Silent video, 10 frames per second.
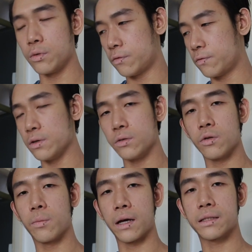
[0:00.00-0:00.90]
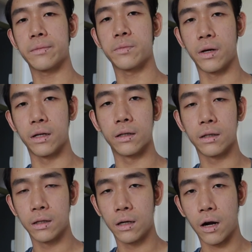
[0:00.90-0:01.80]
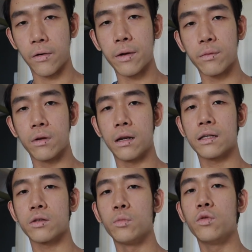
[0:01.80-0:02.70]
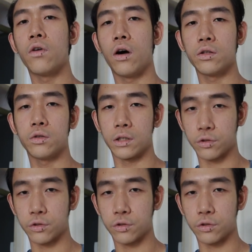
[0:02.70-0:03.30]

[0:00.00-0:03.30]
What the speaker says: feel your biceps better. Alright, let's move on to the